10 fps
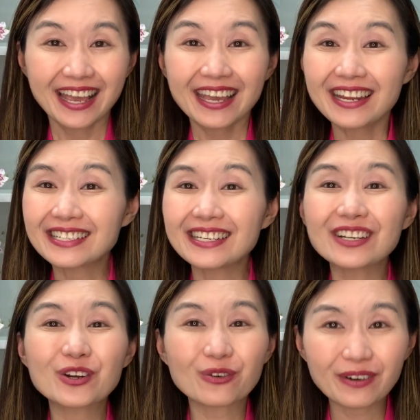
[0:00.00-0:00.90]
It is an
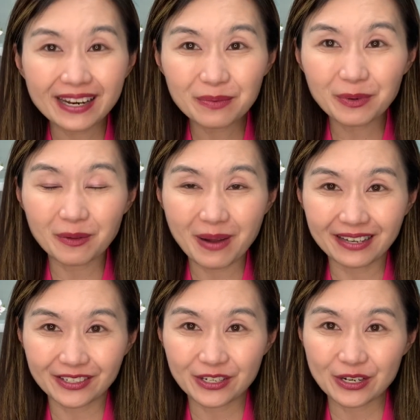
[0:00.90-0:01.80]
incredible
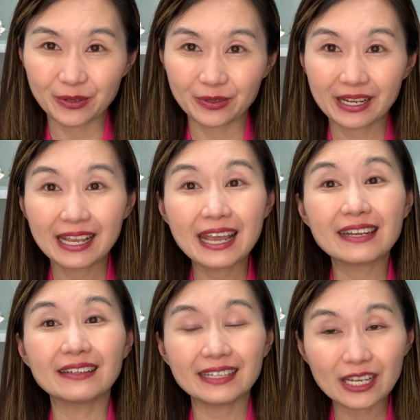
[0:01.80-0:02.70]
milestone in
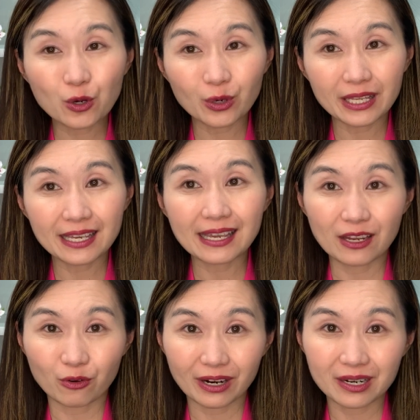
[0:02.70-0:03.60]
an equally
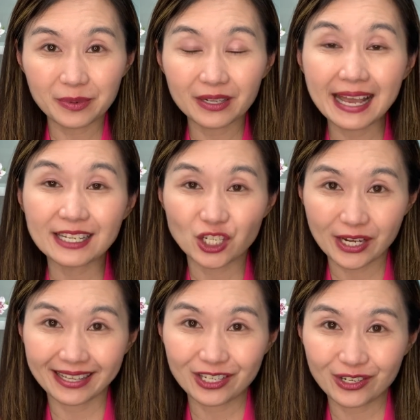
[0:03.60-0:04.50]
incredible and
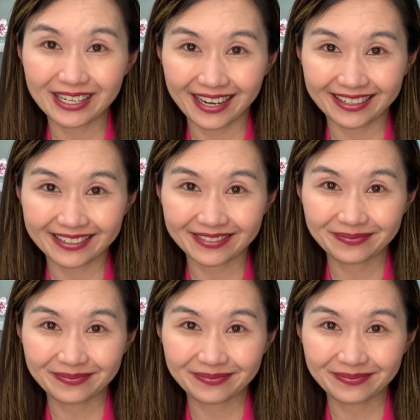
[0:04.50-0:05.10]
challenging year.